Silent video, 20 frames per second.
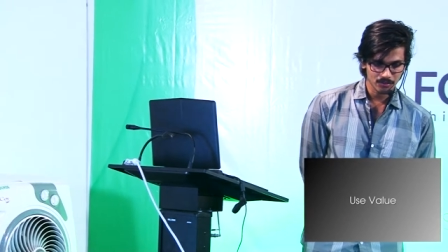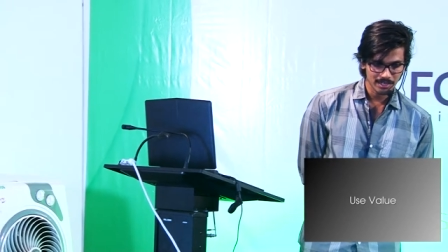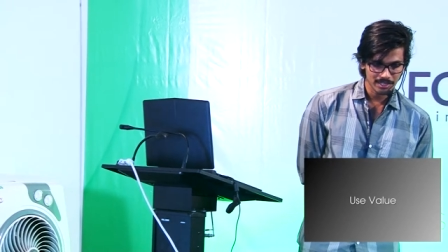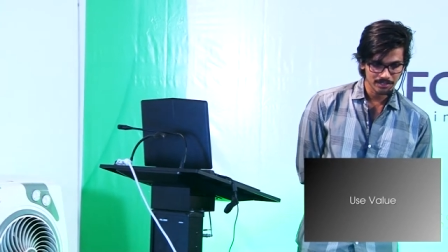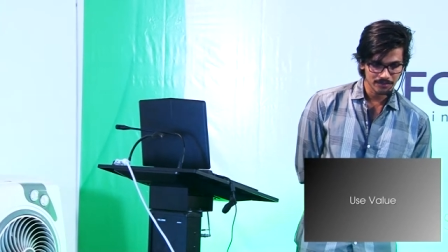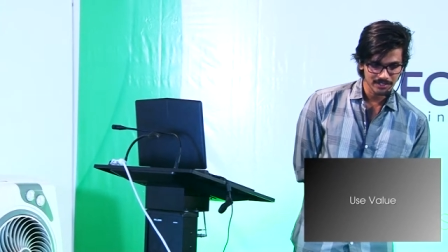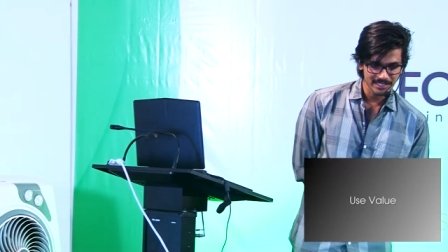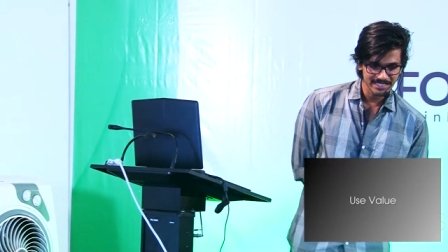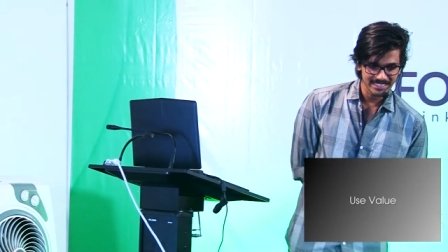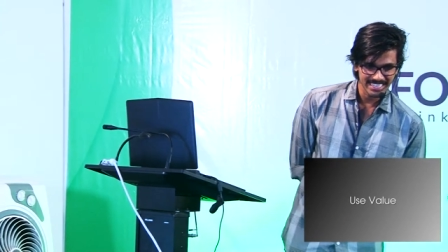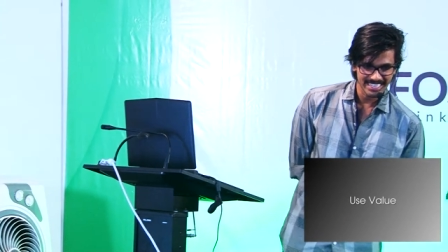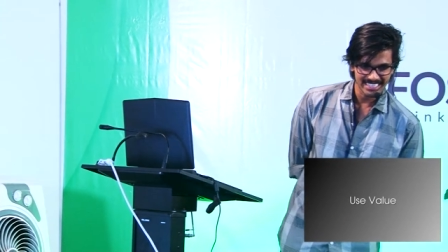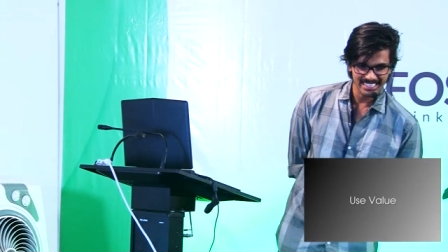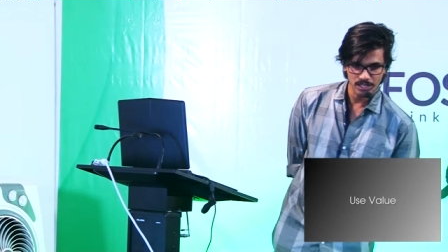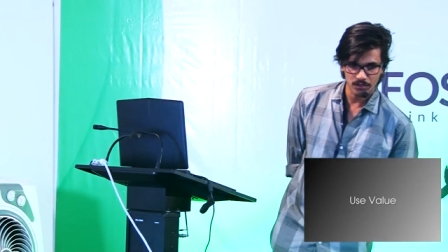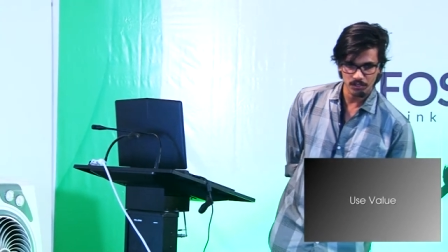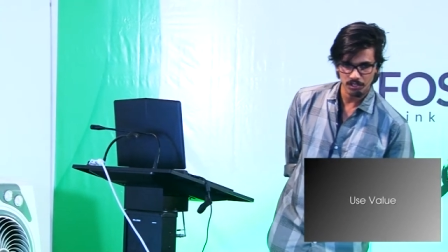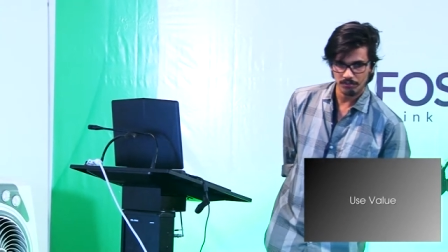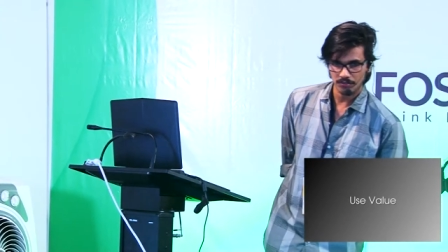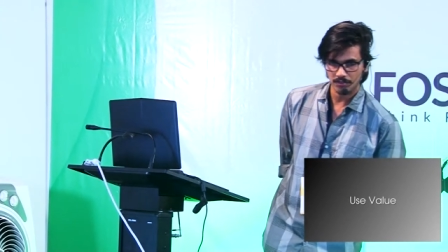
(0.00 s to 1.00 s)
what we get
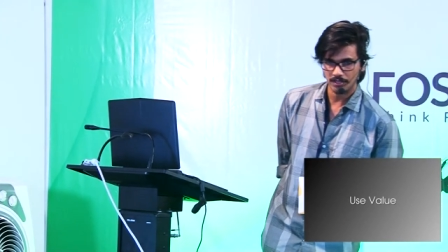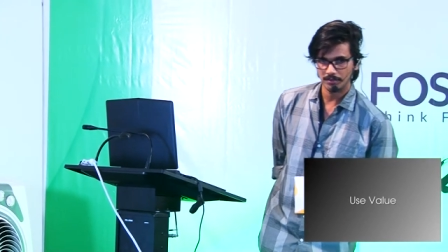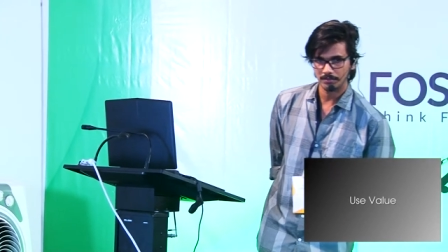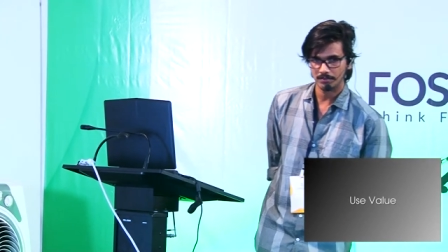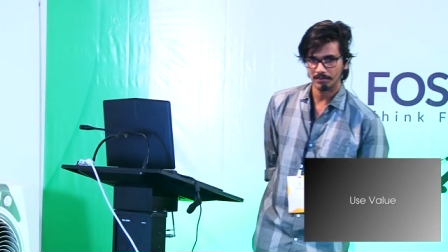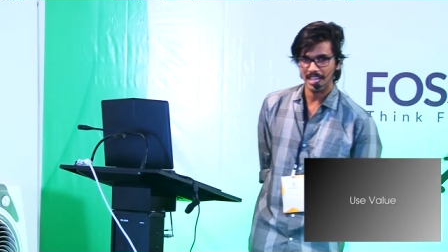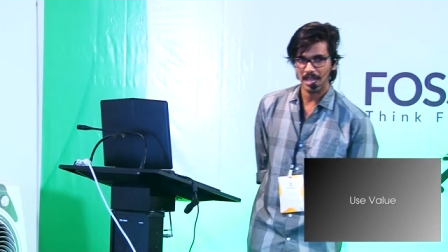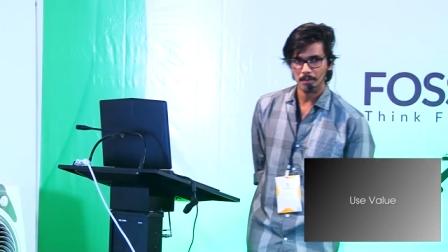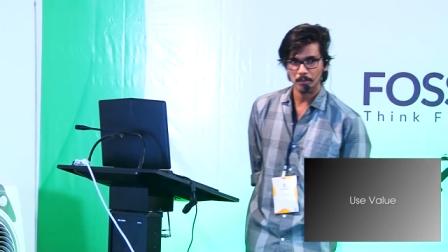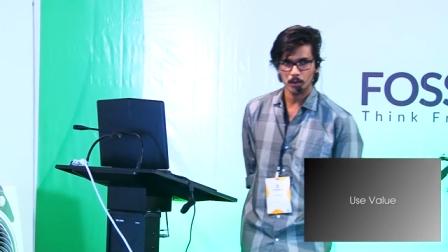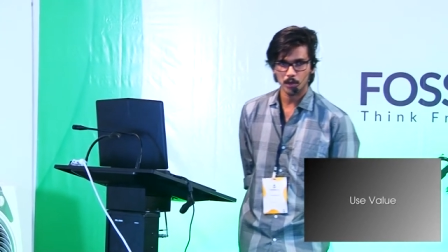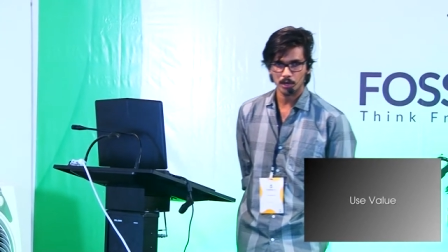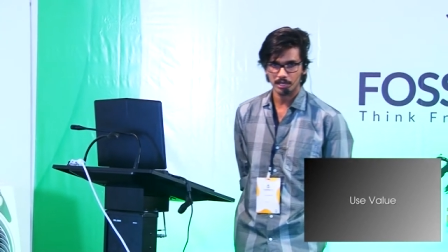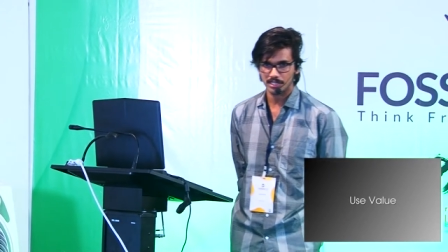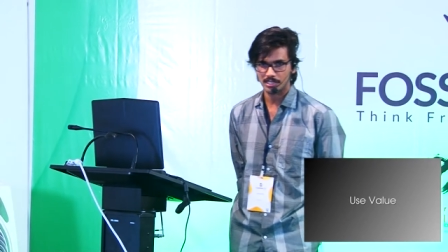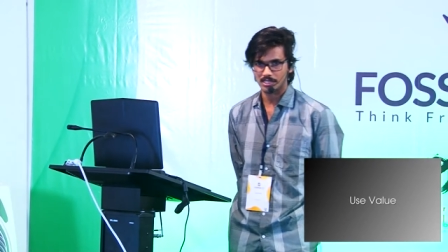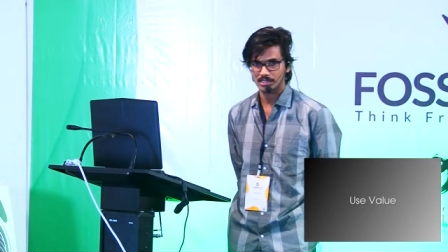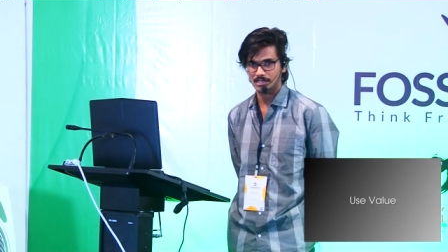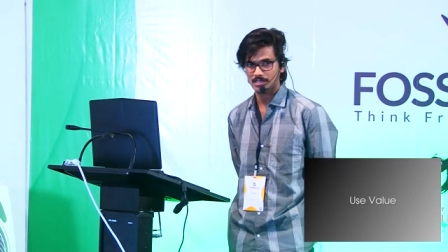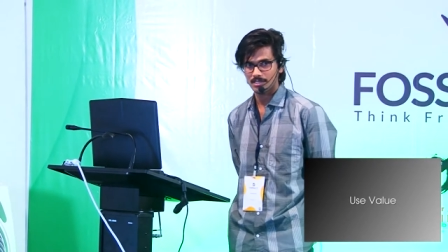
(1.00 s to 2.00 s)
out of from a
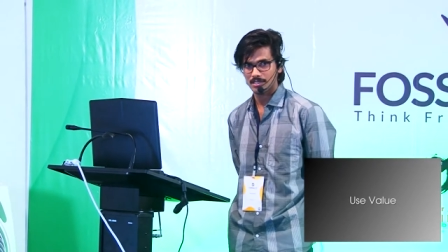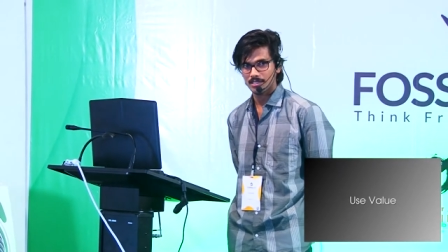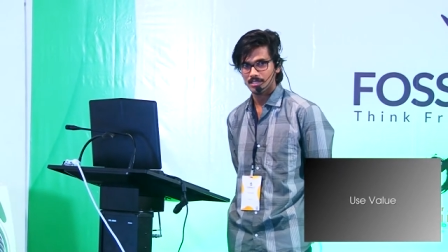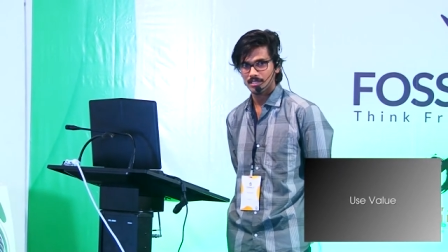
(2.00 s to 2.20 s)
product.